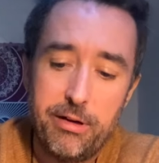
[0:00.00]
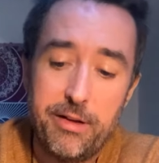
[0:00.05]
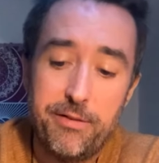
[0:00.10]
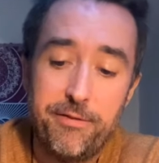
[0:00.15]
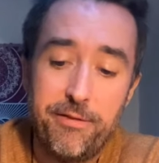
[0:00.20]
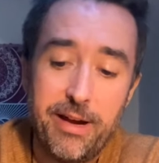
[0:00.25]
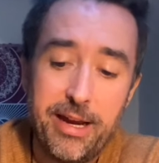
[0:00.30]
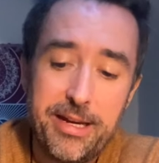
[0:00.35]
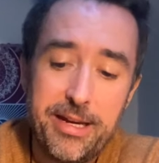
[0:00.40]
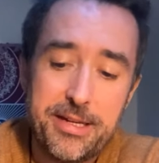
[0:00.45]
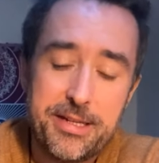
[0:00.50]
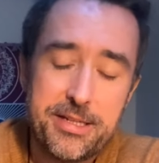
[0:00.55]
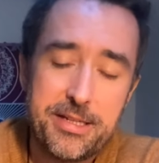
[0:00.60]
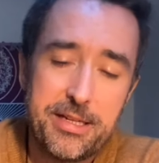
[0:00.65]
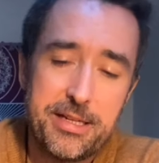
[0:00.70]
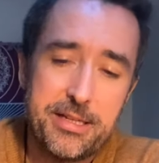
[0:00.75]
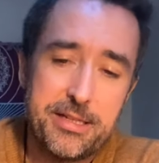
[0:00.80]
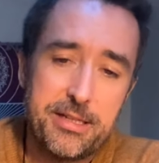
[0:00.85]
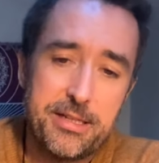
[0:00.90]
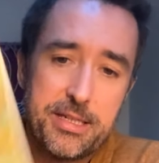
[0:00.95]
advice
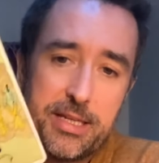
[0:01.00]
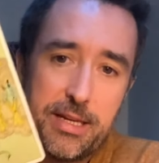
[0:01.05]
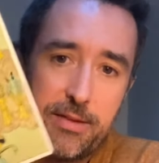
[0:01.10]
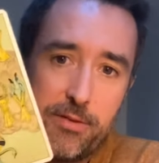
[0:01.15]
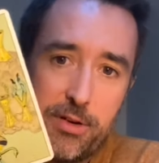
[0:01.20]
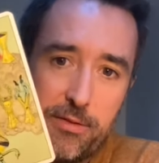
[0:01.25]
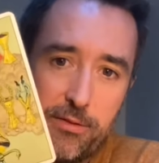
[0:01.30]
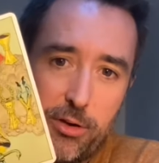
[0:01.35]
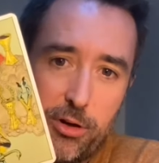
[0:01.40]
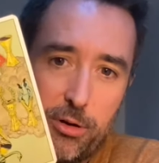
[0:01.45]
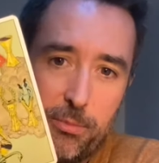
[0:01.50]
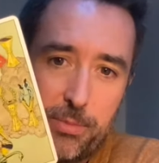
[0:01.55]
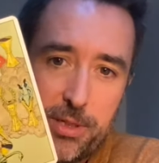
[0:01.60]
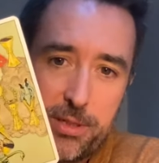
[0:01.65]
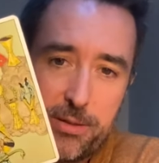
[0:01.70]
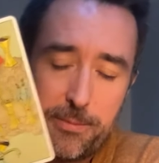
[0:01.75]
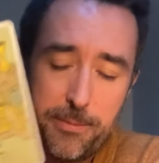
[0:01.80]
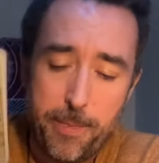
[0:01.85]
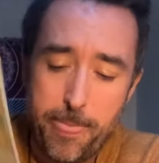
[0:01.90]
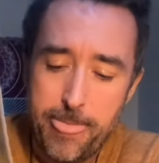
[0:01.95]
is the Seven of
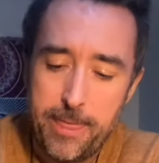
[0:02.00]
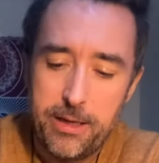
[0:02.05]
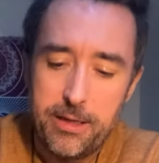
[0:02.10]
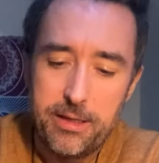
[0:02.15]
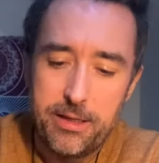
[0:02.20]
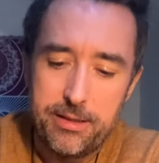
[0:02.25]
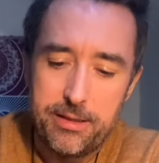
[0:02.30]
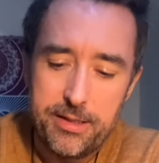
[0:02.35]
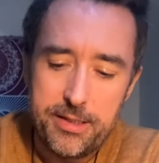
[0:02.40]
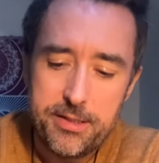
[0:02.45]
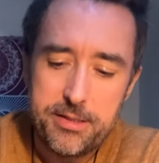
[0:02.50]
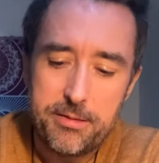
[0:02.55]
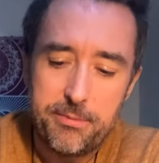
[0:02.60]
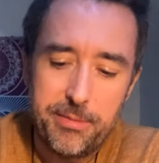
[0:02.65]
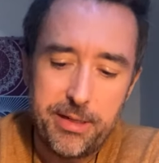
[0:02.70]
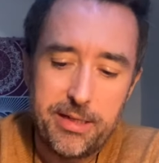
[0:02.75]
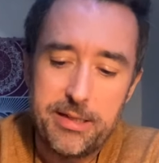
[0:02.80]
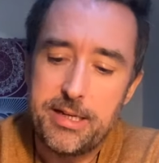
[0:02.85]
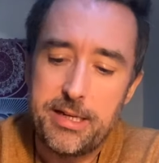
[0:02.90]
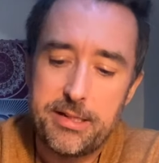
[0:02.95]
Cups. This to
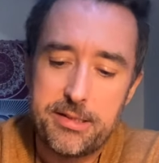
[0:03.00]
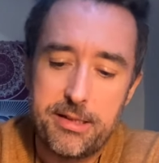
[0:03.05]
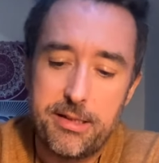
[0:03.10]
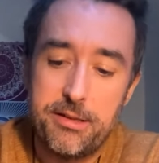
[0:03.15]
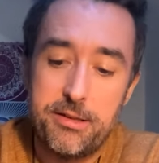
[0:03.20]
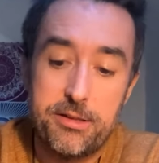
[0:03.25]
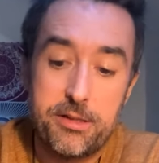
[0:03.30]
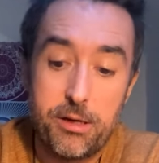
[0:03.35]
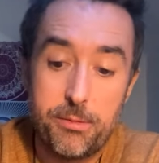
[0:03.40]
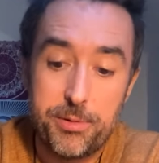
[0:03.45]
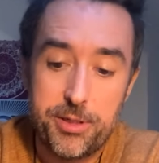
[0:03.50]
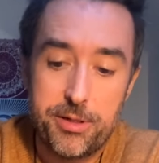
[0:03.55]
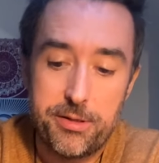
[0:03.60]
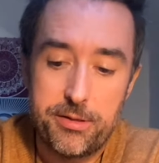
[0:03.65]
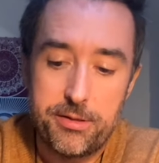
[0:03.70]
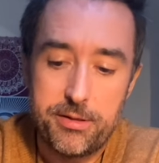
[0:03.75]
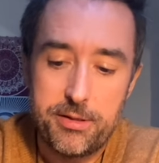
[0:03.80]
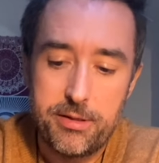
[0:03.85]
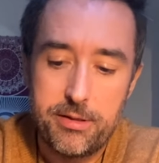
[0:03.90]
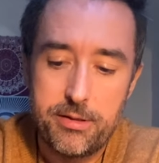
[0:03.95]
me says that there's
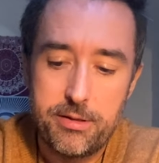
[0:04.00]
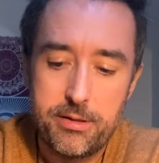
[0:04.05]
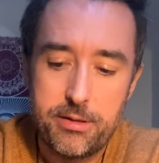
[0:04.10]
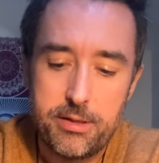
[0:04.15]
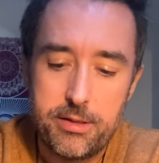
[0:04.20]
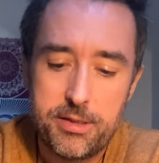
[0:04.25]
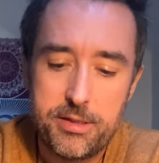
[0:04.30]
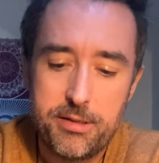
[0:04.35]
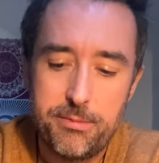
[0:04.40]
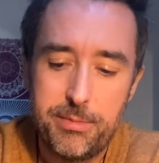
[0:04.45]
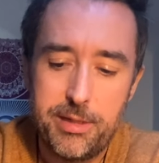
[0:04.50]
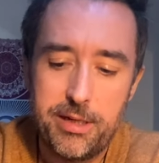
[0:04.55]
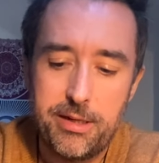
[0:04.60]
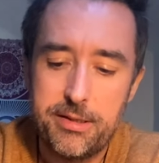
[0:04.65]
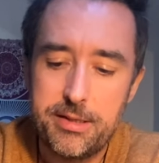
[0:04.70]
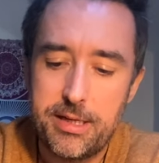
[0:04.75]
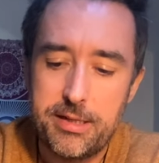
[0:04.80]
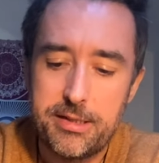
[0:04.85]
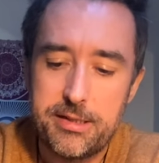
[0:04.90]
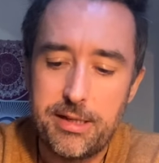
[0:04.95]
options. This to me
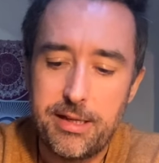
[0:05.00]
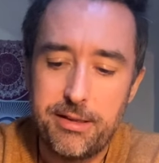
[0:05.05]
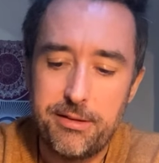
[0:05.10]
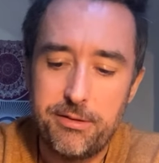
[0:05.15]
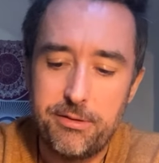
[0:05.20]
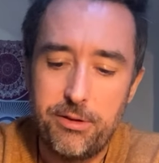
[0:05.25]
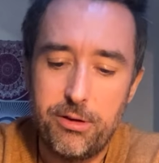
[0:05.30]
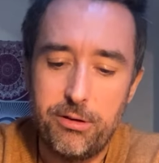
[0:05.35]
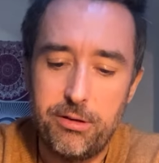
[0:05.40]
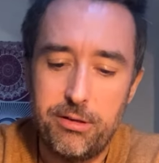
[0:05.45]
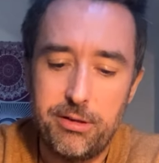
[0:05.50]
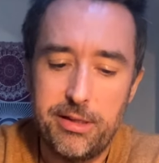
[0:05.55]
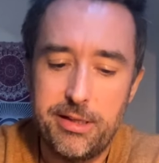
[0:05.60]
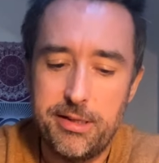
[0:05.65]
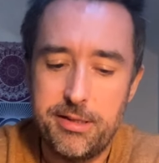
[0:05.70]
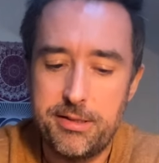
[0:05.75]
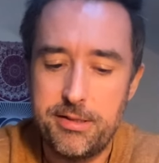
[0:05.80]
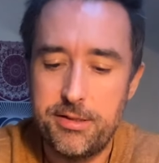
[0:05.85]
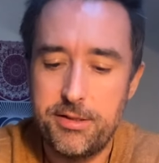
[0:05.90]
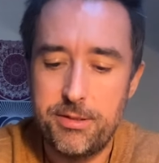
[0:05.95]
says that not only
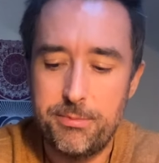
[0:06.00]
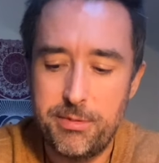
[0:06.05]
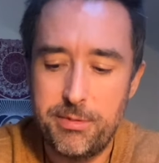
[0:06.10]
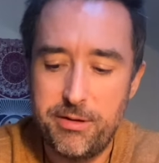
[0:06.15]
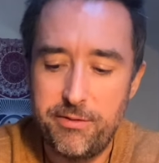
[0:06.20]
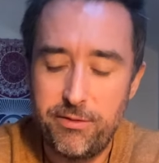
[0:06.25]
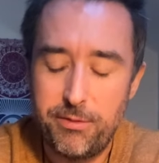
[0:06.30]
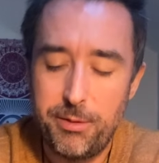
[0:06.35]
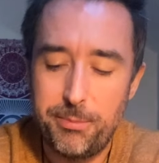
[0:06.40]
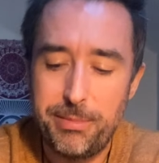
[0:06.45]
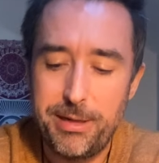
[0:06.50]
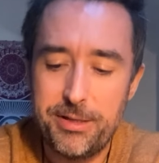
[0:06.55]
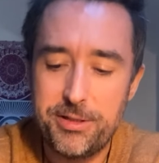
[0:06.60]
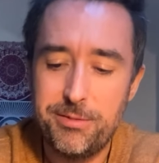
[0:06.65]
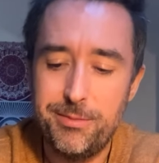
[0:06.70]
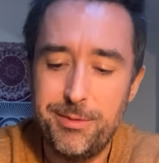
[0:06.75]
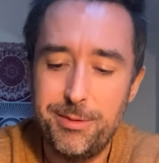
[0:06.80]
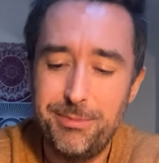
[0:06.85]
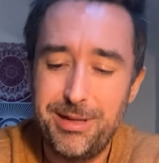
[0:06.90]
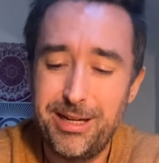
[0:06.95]
is there somebody from the past
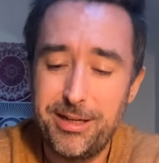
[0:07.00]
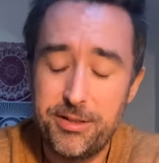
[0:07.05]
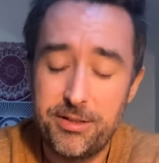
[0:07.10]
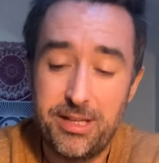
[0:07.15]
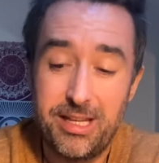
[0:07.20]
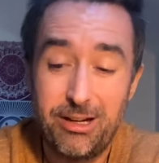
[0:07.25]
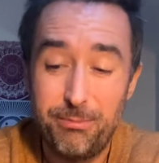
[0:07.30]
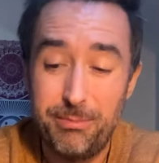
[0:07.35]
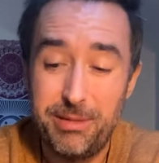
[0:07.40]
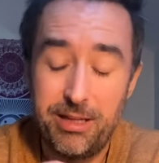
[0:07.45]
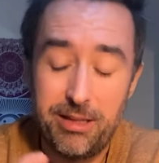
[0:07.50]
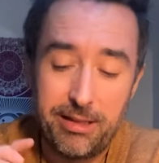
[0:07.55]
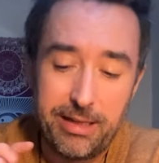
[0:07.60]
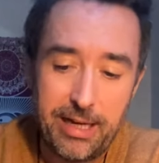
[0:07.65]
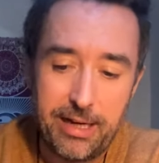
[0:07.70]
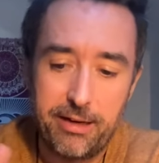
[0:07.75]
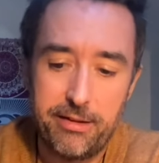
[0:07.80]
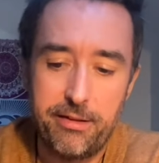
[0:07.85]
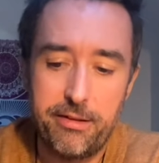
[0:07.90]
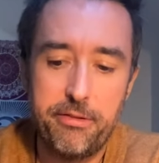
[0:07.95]
coming back, so that'll be
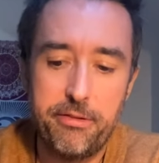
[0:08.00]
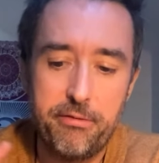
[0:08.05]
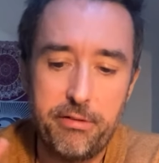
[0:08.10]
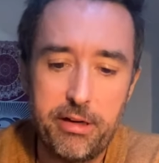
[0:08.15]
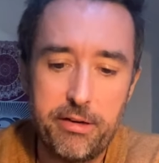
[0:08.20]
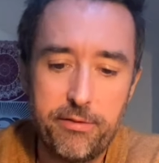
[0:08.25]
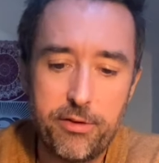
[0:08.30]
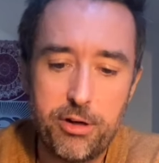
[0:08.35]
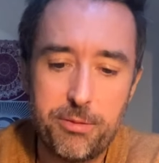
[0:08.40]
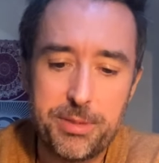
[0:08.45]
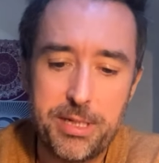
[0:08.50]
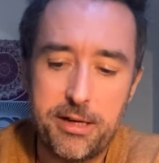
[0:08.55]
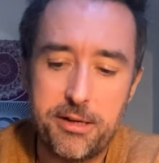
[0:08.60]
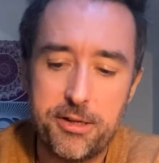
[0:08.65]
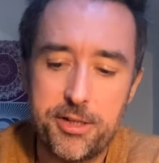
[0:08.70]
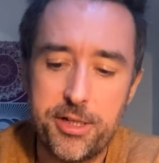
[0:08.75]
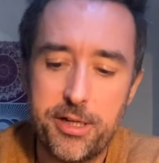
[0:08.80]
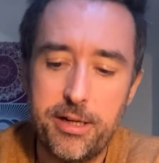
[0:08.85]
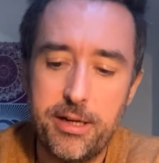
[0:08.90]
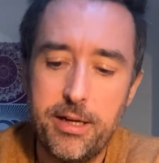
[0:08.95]
kind of the Three of Cups
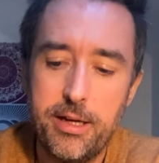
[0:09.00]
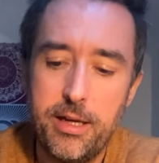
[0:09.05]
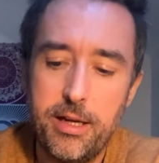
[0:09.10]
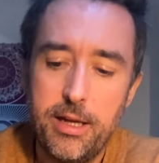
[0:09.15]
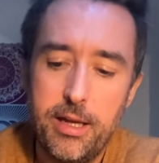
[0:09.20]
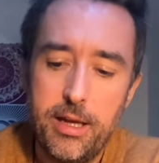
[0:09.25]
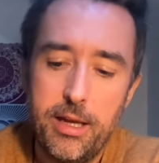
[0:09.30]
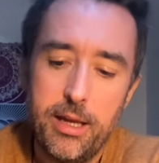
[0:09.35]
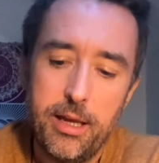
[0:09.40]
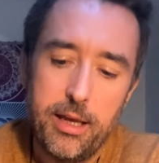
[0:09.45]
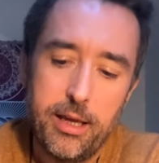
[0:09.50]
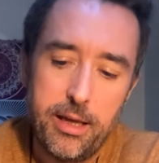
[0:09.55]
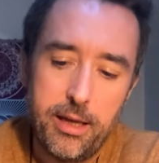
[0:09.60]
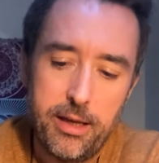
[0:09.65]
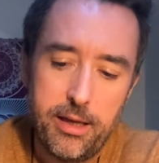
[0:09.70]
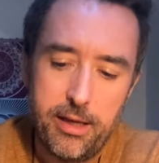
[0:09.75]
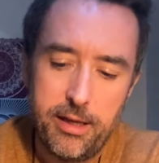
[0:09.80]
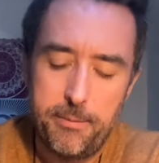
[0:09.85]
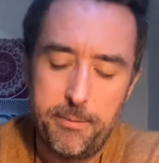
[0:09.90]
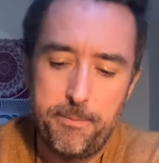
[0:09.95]
energy,
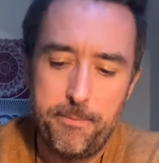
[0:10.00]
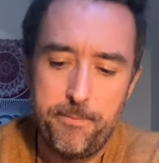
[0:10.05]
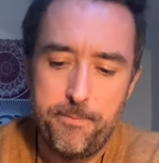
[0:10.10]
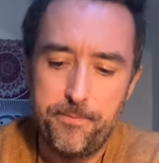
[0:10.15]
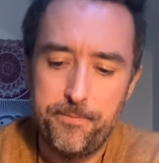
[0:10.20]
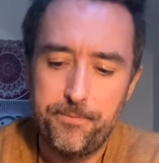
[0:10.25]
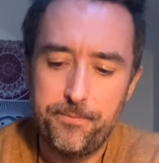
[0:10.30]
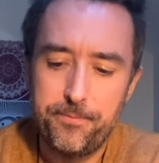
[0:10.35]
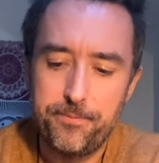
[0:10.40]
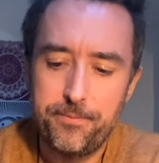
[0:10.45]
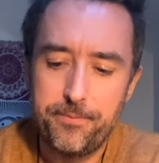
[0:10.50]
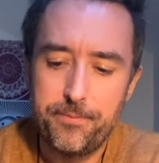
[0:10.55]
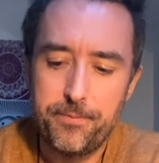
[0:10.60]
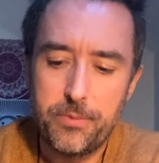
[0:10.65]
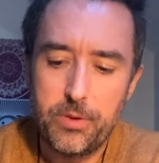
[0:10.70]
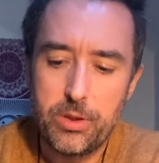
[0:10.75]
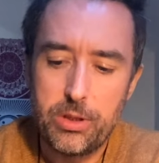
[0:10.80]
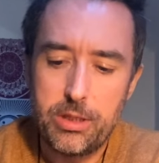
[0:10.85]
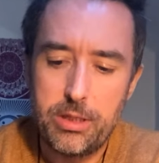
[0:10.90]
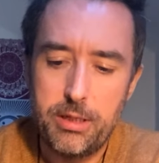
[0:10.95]

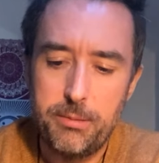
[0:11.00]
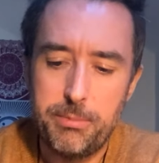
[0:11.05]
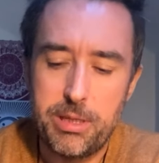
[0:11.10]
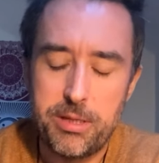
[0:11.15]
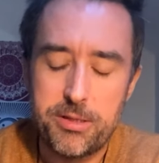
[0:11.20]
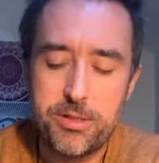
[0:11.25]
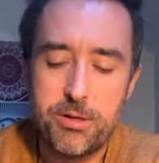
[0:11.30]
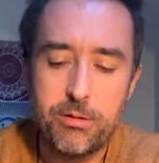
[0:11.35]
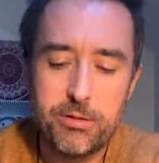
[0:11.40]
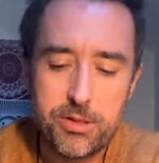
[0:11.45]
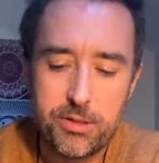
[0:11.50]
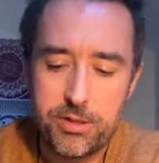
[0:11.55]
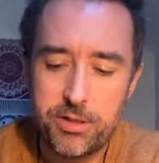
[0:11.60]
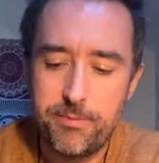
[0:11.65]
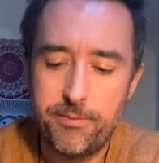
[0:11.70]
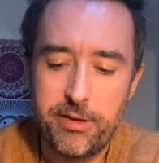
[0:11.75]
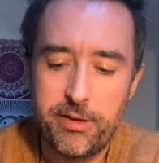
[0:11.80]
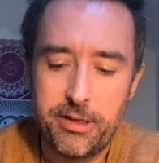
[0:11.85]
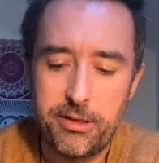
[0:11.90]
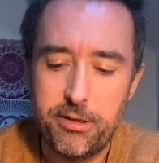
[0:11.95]
but there's also
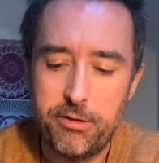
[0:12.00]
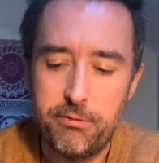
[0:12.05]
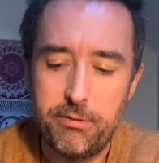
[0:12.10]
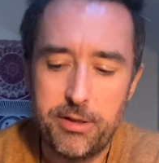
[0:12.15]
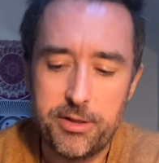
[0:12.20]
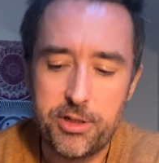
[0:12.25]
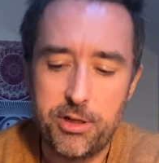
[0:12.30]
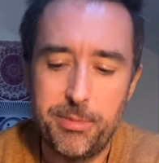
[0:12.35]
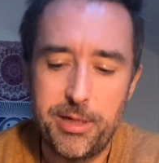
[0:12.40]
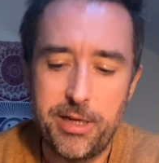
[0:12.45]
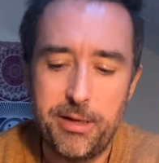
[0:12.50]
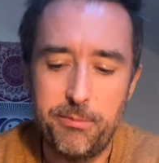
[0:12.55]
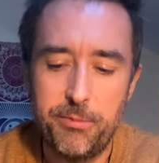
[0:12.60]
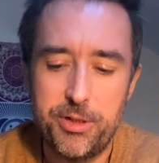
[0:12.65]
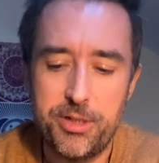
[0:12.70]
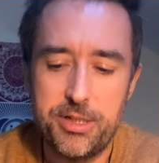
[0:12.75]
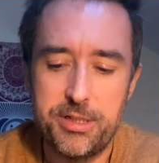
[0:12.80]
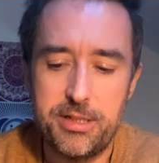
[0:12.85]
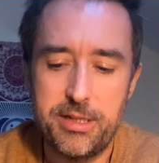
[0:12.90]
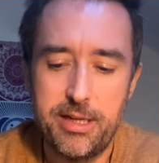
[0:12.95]
something new that's coming in,
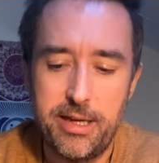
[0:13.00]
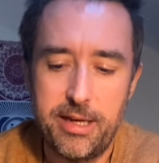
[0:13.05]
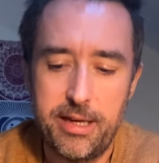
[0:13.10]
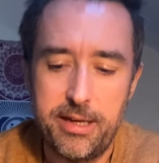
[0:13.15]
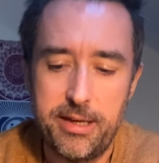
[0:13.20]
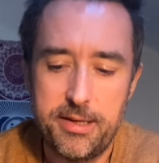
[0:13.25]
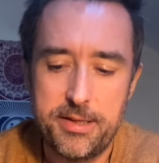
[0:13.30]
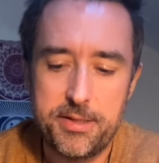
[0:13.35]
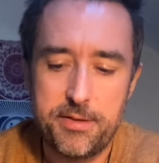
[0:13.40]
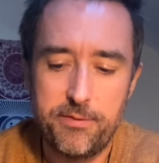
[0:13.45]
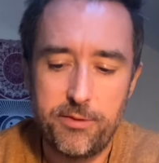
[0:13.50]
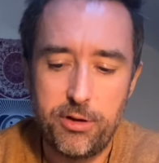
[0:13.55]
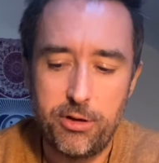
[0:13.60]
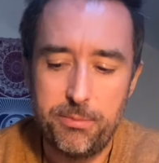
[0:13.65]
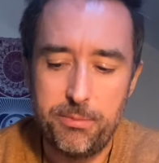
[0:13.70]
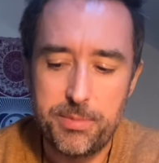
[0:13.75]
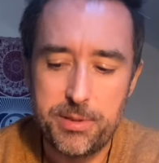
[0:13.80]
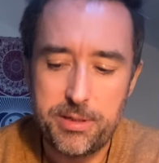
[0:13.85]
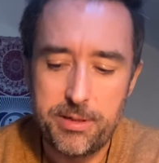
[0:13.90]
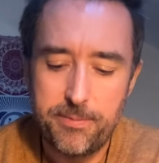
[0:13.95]
which is the Ace of
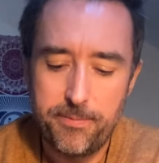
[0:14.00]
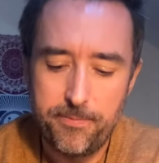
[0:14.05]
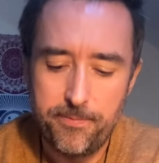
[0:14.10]
Cups.